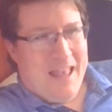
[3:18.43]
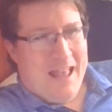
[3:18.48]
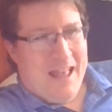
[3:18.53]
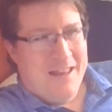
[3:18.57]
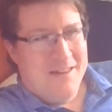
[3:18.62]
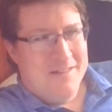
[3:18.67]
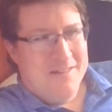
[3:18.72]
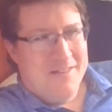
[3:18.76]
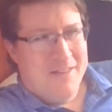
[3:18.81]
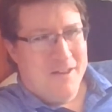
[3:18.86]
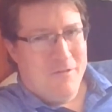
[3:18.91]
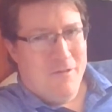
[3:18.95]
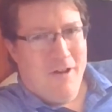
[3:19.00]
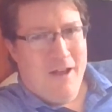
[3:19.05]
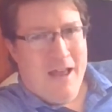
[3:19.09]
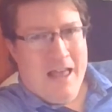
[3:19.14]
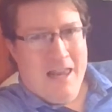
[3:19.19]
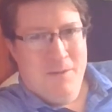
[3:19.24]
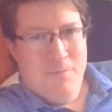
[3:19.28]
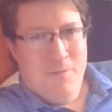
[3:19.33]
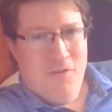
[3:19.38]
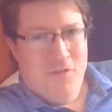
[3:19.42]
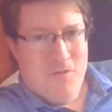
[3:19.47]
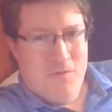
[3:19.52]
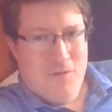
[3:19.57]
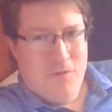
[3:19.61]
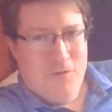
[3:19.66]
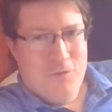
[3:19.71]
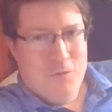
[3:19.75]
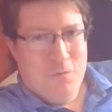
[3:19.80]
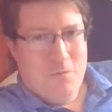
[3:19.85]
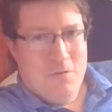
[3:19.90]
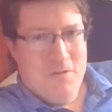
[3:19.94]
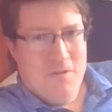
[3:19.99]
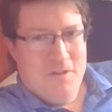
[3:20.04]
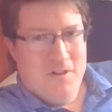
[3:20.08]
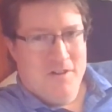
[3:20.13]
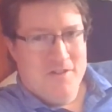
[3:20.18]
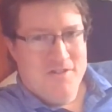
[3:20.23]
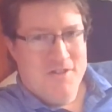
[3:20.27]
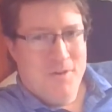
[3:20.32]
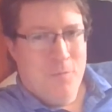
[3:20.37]
And there are elements of the story
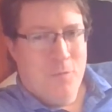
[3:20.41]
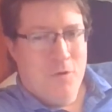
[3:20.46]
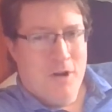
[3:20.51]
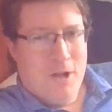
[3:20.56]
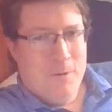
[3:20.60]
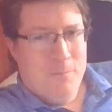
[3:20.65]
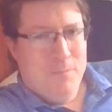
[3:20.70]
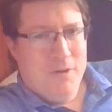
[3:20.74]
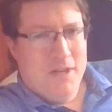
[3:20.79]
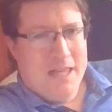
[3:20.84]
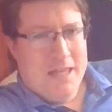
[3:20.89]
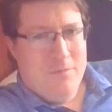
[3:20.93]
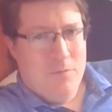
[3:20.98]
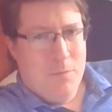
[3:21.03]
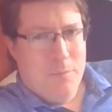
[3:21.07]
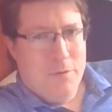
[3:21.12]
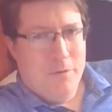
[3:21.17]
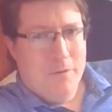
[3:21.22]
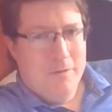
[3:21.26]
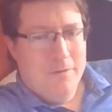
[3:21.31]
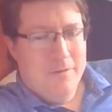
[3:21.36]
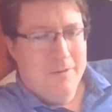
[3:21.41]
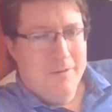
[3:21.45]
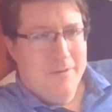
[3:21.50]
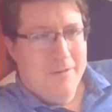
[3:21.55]
that are somewhat unbelievable.